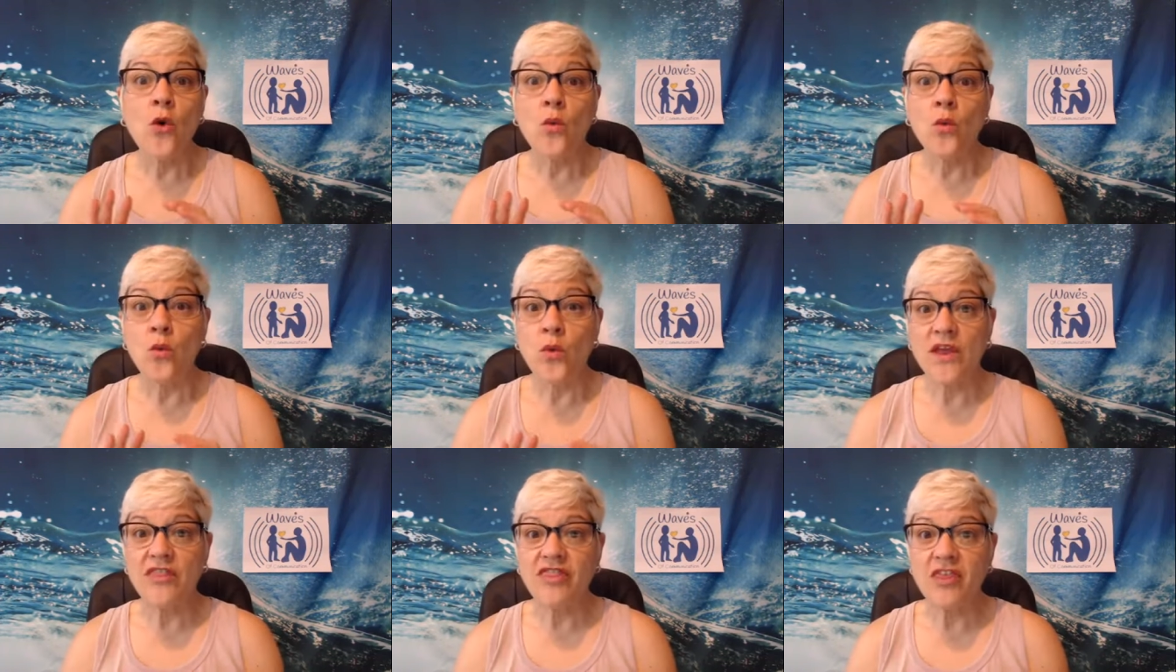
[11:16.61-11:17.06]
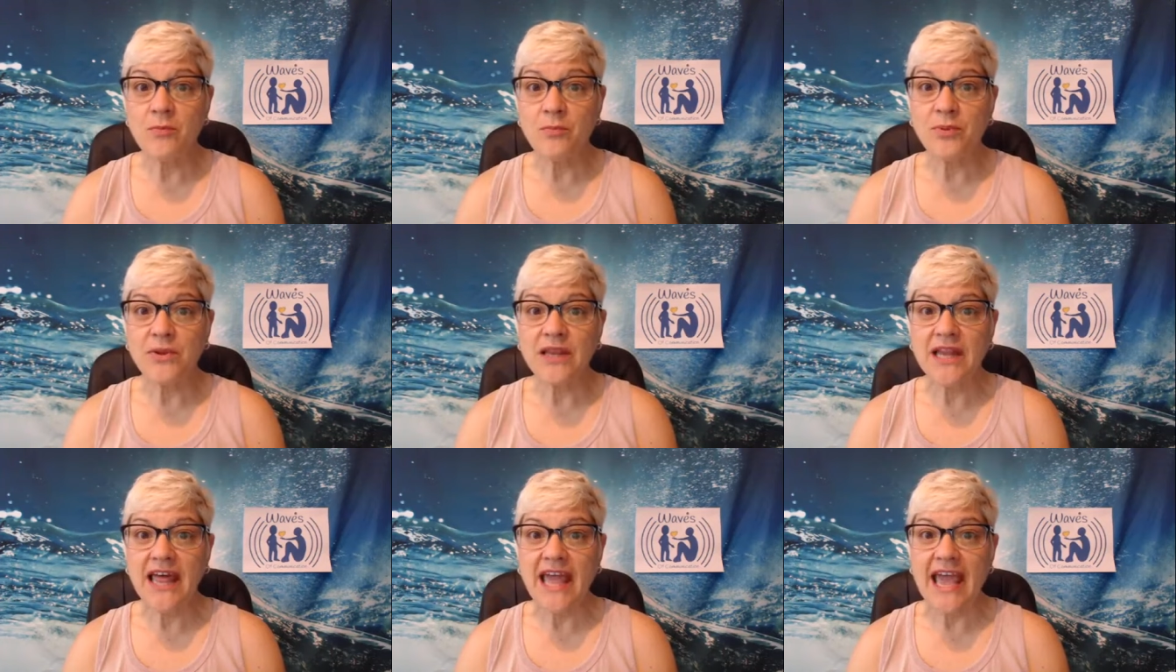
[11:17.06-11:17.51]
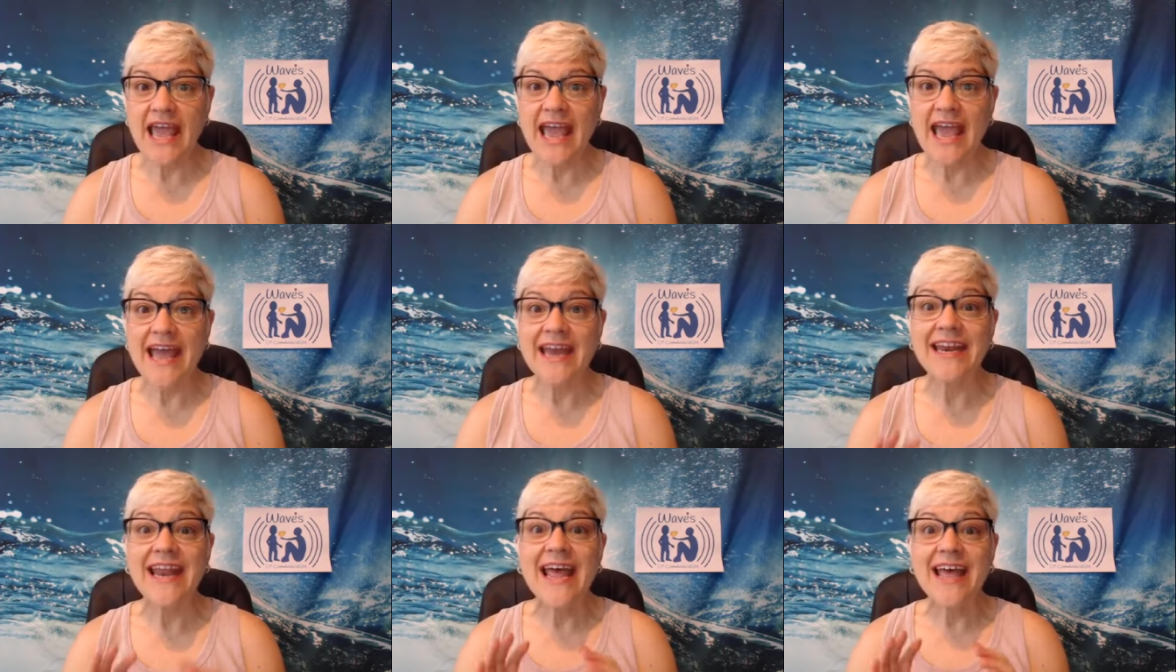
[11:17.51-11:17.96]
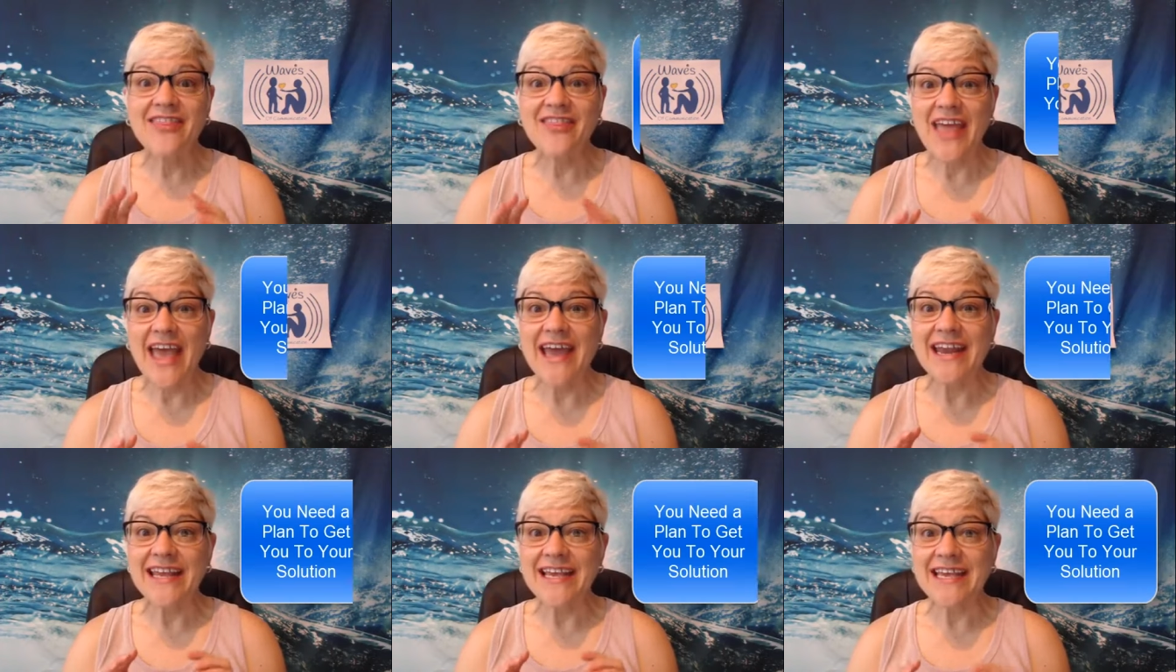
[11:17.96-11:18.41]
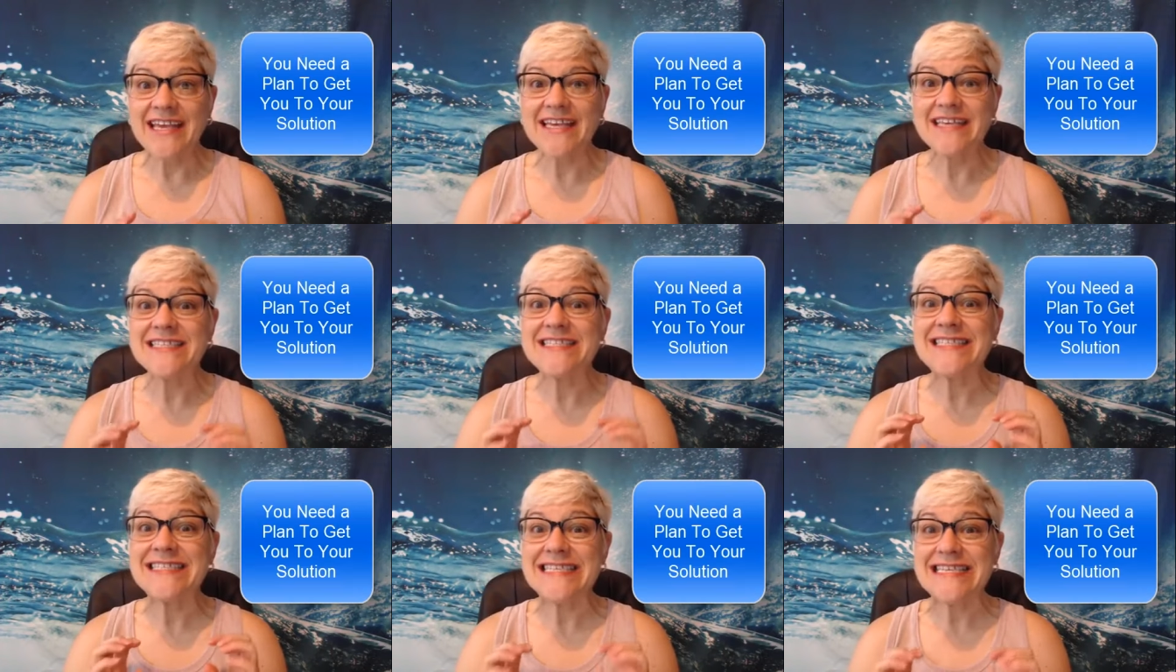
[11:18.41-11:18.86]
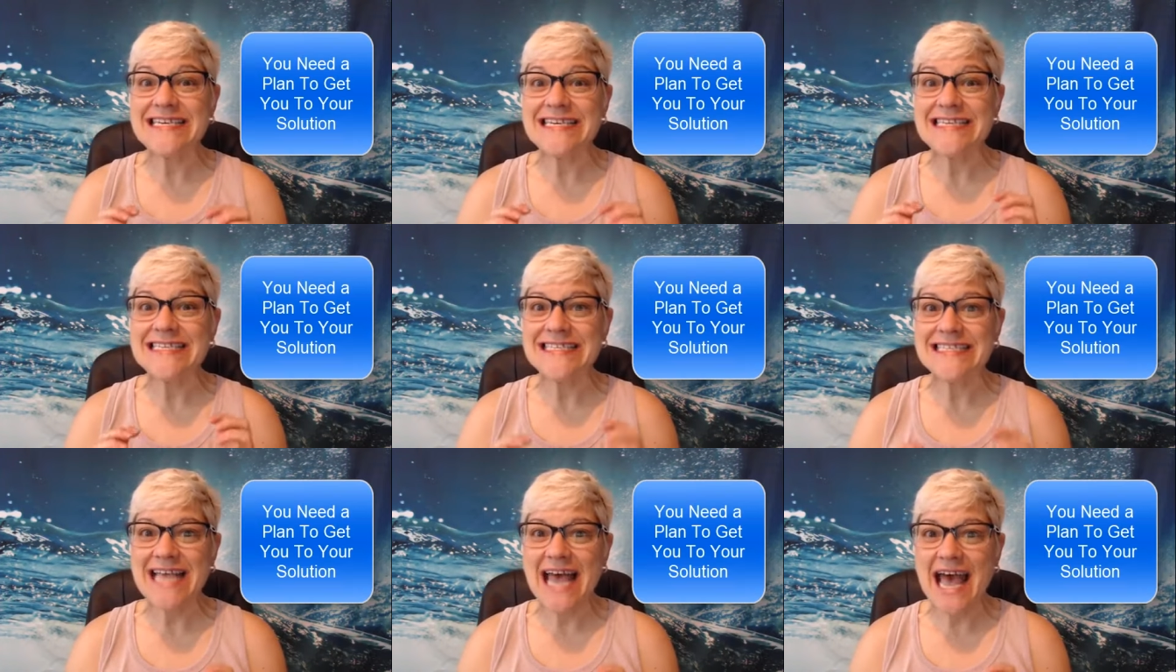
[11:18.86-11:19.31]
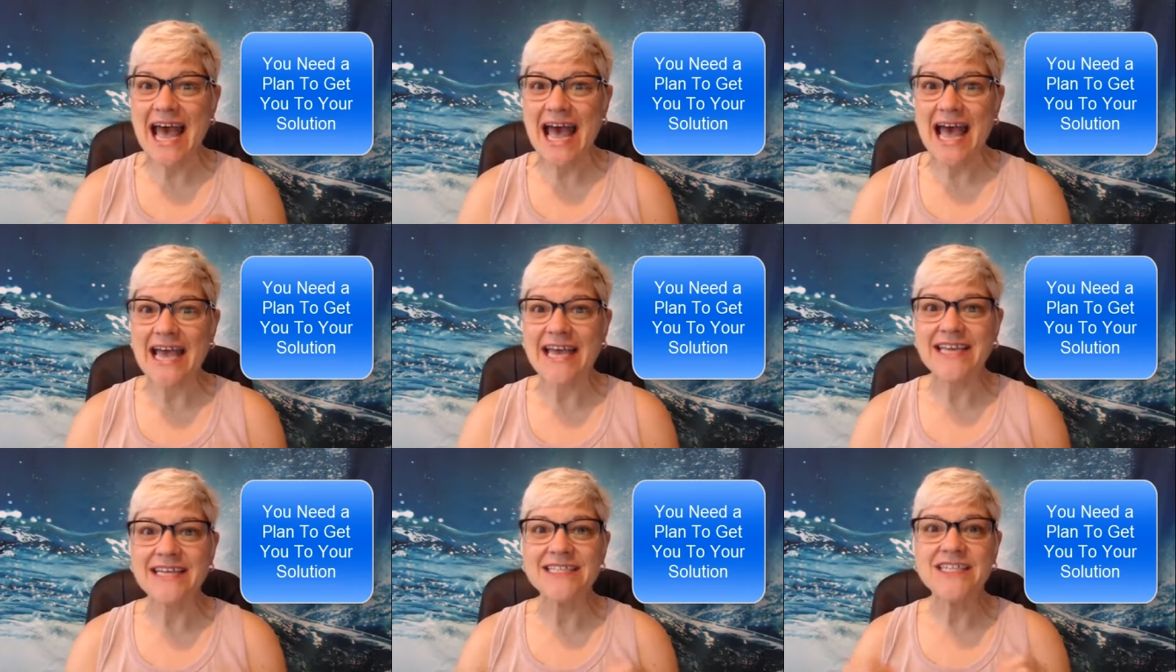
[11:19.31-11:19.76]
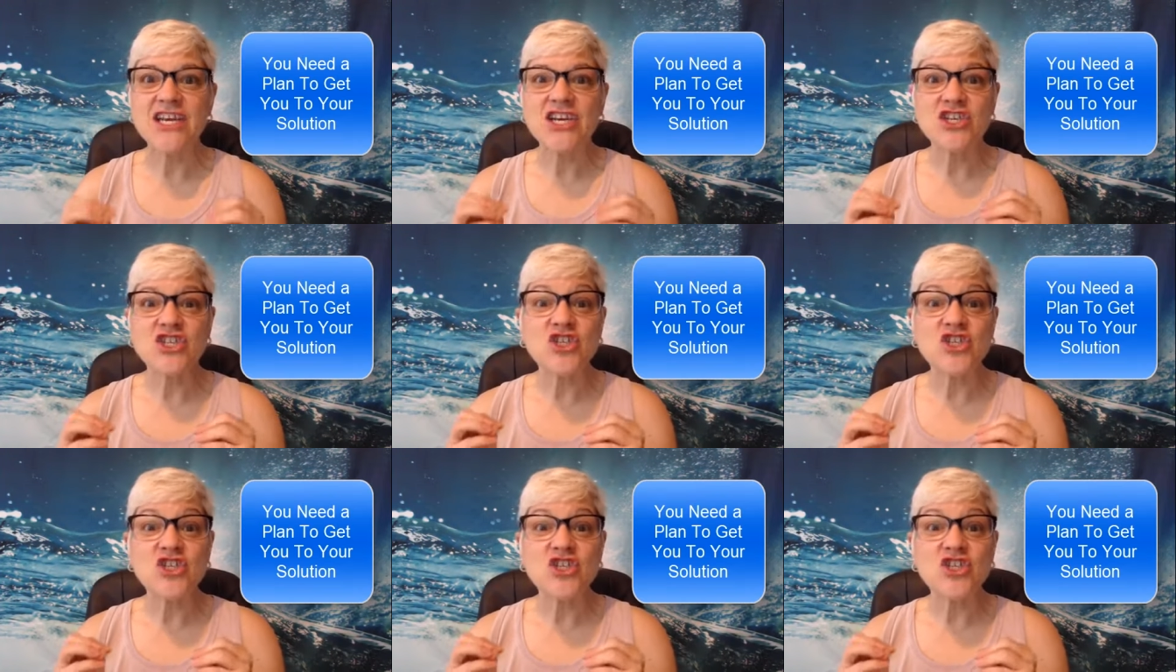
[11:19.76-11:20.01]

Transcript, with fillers: with a plan that is designed